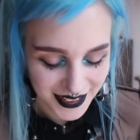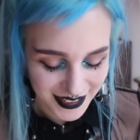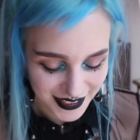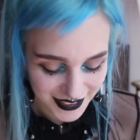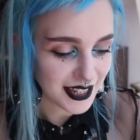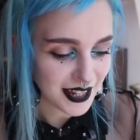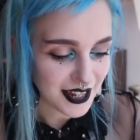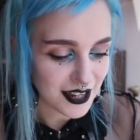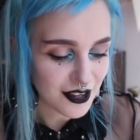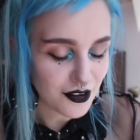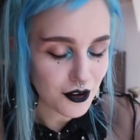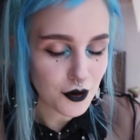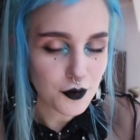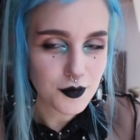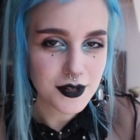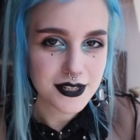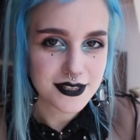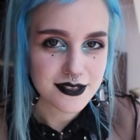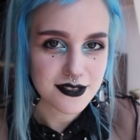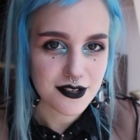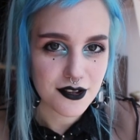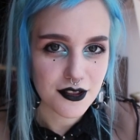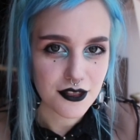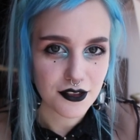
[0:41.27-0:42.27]
Yeah, I
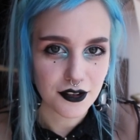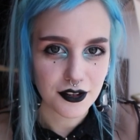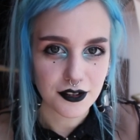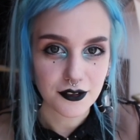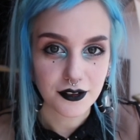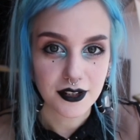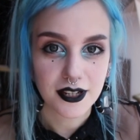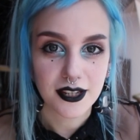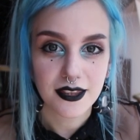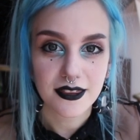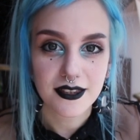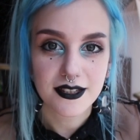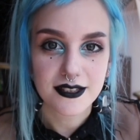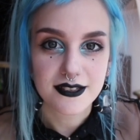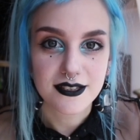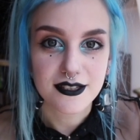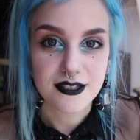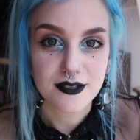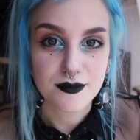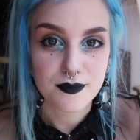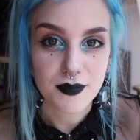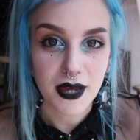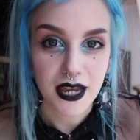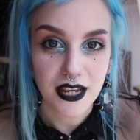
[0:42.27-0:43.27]
always thought, okay, this
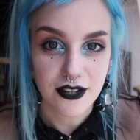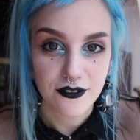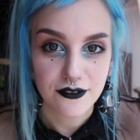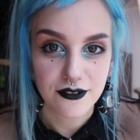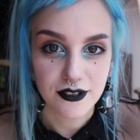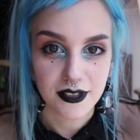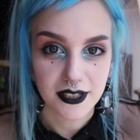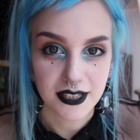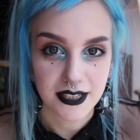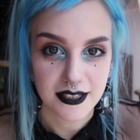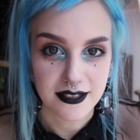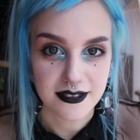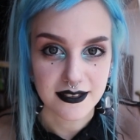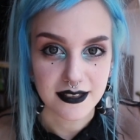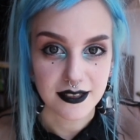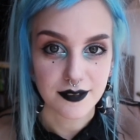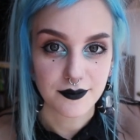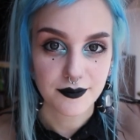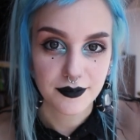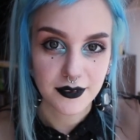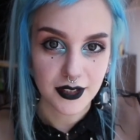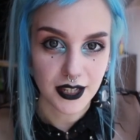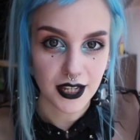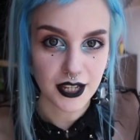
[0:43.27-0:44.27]
is painfully
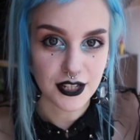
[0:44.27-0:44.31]
easy.